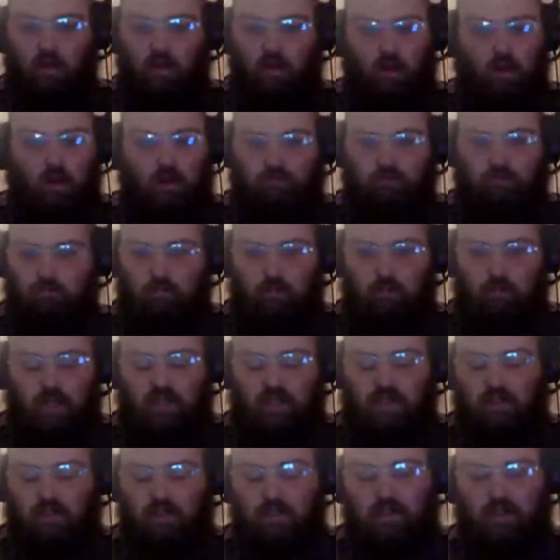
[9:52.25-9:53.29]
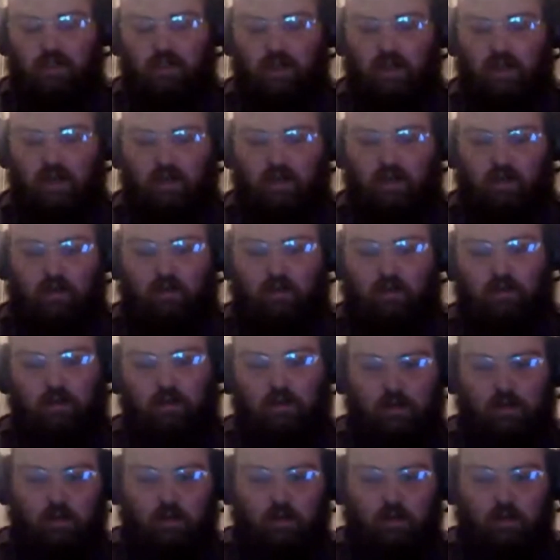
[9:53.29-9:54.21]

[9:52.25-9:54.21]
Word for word: You know, next season, eh? I think